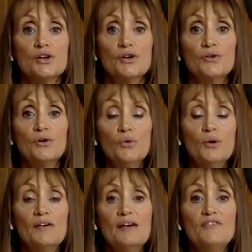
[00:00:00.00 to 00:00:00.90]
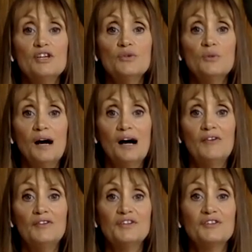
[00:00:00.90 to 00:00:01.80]
So wherever you
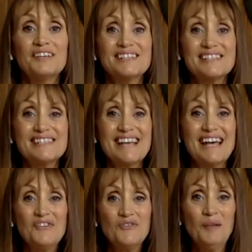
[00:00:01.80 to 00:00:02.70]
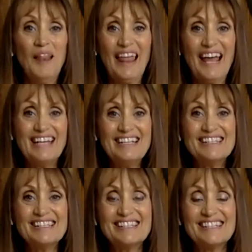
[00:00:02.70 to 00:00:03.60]
are, if you're in a safe place,
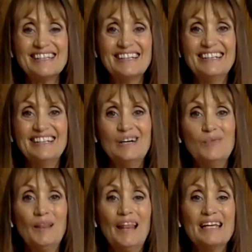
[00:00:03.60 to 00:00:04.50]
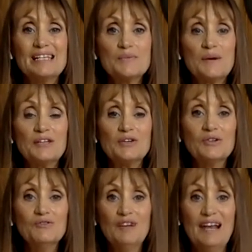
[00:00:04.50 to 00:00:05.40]
a place where you
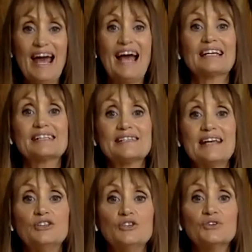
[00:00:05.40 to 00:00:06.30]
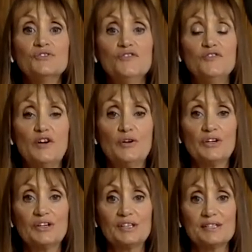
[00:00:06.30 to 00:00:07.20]
can relax and you can
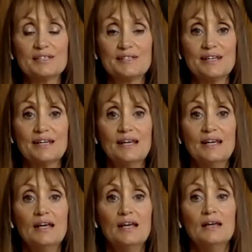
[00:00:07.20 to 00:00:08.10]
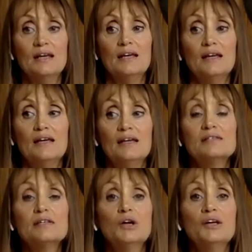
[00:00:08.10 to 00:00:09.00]
focus,
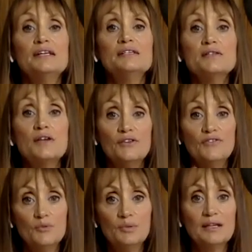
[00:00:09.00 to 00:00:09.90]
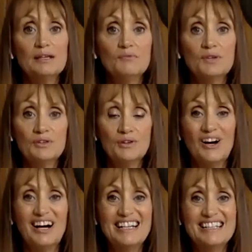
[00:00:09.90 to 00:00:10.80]
it's a lot easier if you begin with
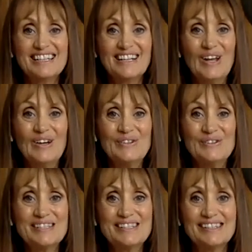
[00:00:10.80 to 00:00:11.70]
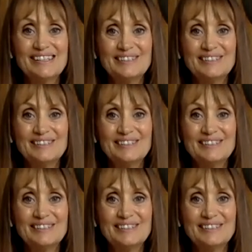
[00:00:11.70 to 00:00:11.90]
your eyes closed.